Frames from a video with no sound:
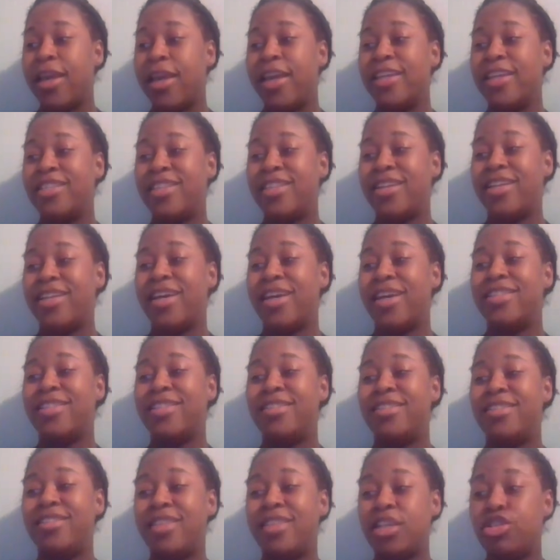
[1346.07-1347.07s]
is an
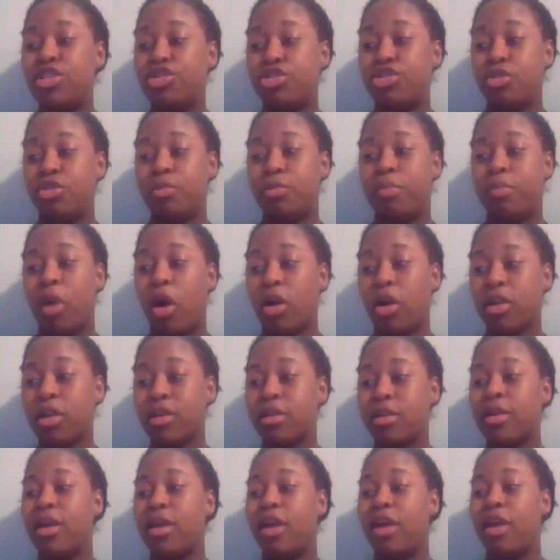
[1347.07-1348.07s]
essential part